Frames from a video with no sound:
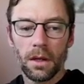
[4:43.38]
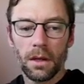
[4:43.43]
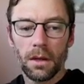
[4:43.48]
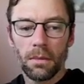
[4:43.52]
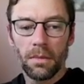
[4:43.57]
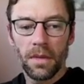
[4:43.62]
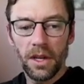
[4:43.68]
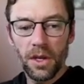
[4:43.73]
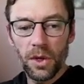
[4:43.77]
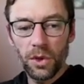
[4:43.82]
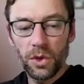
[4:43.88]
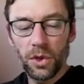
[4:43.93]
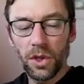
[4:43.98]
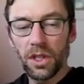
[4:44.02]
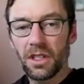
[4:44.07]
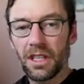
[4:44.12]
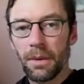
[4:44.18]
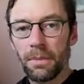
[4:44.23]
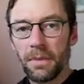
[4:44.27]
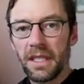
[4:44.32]
My user
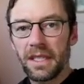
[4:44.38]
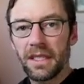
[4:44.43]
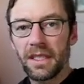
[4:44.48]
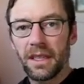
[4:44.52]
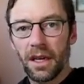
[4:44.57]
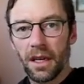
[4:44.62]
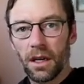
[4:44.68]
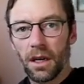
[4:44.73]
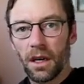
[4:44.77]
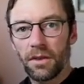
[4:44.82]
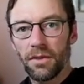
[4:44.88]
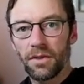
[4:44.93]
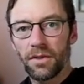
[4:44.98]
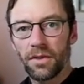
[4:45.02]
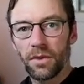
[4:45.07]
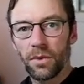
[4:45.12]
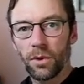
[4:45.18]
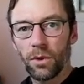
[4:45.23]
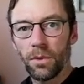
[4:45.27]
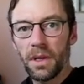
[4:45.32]
acceptance
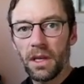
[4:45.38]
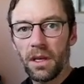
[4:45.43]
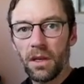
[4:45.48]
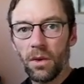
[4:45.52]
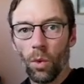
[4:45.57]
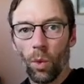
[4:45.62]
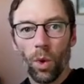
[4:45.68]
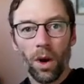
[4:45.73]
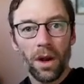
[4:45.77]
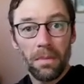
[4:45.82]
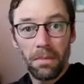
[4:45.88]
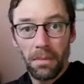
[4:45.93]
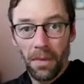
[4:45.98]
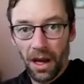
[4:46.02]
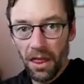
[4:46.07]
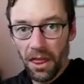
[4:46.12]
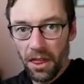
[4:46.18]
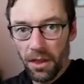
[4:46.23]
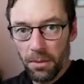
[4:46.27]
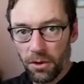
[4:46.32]
kickoff will be 1
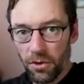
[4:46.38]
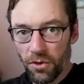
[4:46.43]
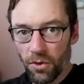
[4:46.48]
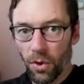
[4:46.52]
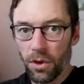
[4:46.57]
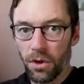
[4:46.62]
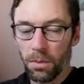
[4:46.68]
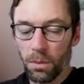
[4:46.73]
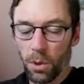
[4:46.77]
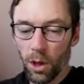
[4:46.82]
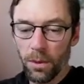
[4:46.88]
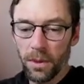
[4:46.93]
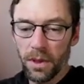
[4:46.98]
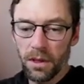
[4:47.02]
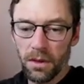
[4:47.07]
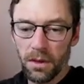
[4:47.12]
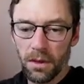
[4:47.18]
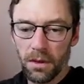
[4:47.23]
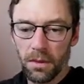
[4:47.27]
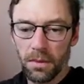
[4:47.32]
month before deployment.